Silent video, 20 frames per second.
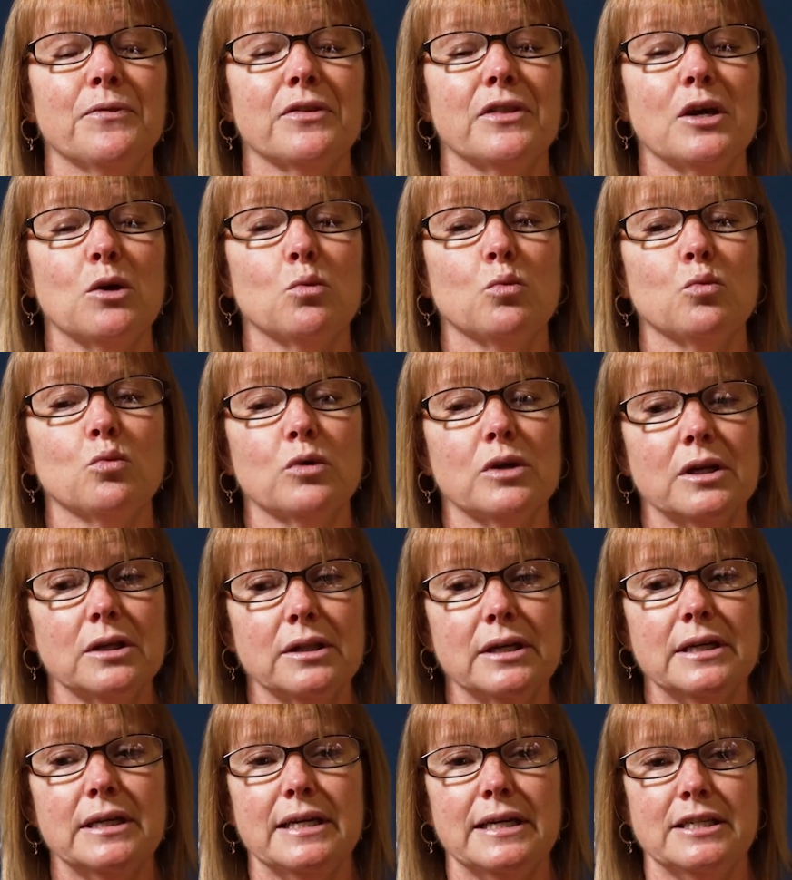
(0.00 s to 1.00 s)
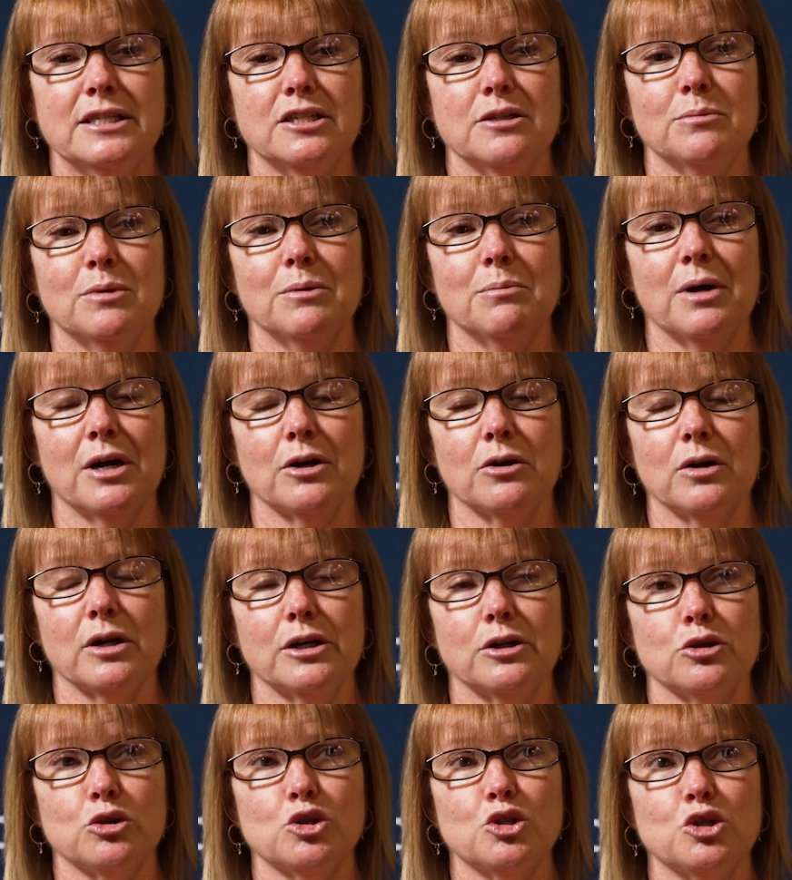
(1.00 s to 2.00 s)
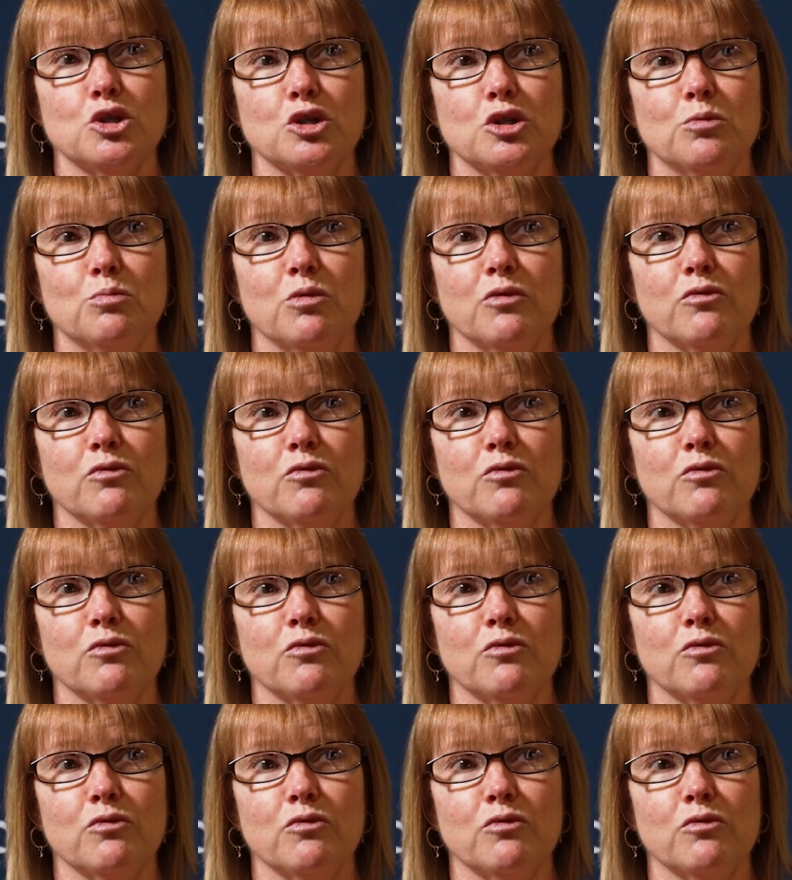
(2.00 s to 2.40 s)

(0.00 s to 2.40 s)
that really need to be better understood